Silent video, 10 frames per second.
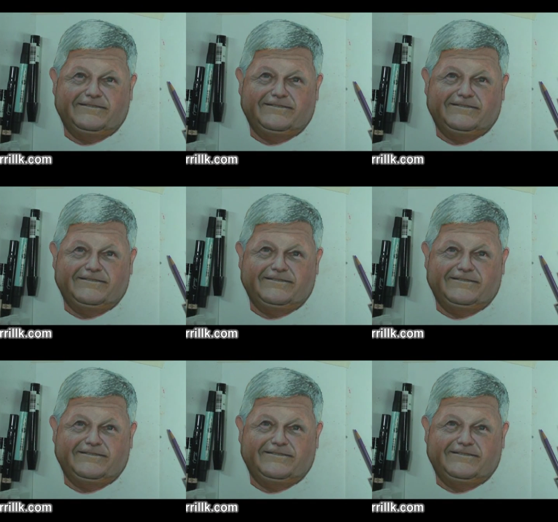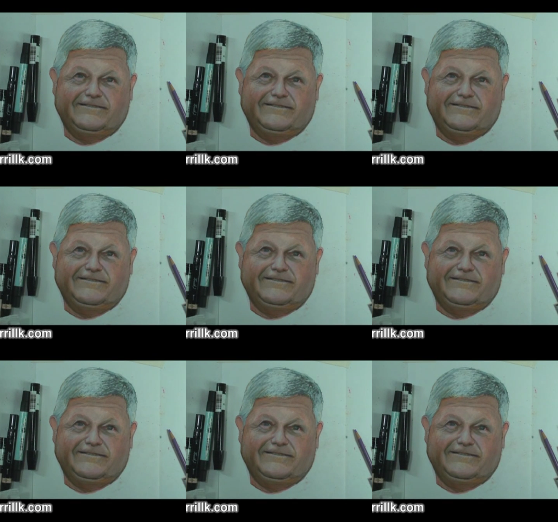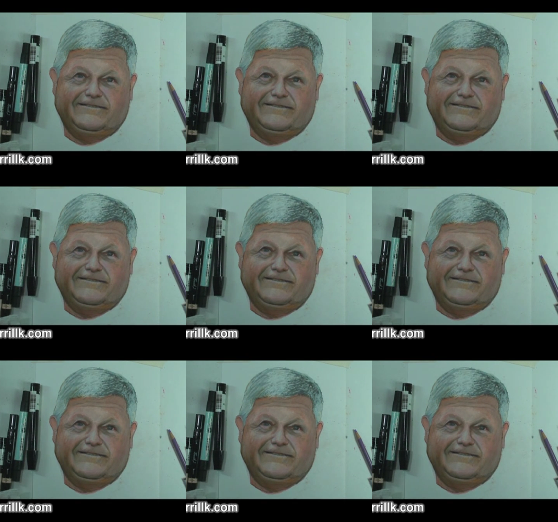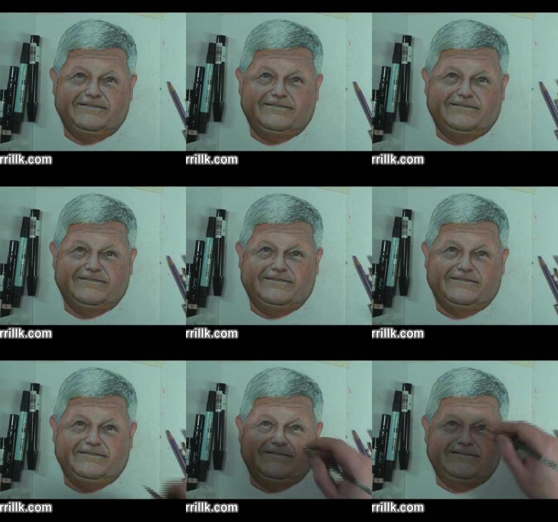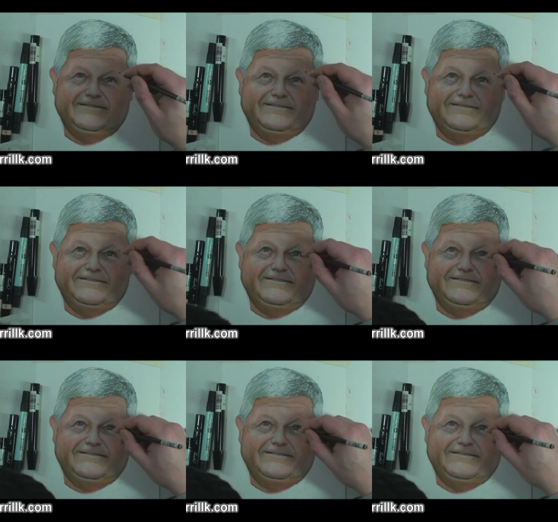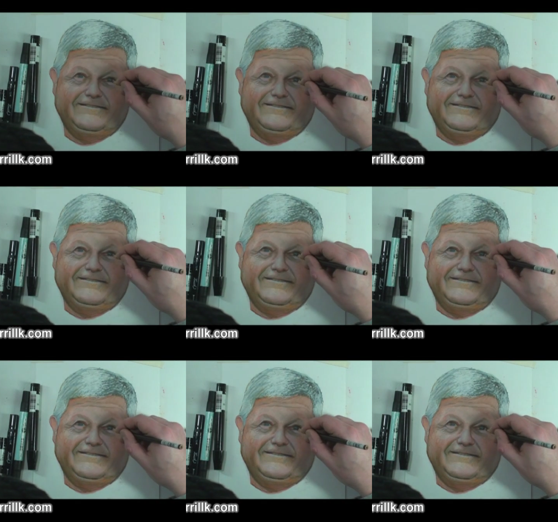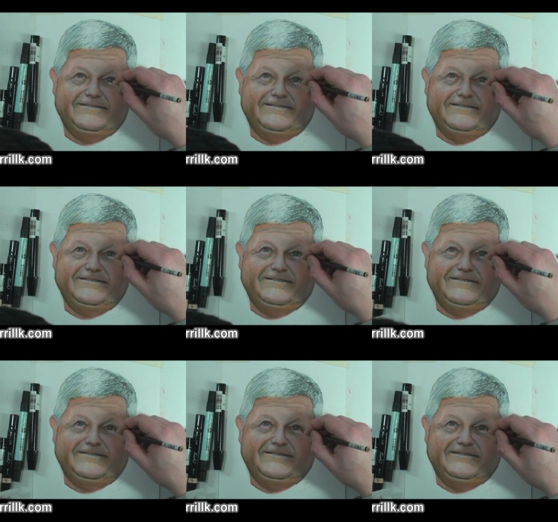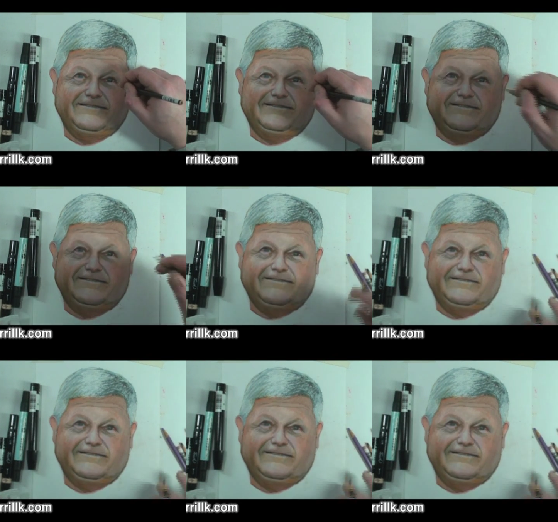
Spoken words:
(no one is talking)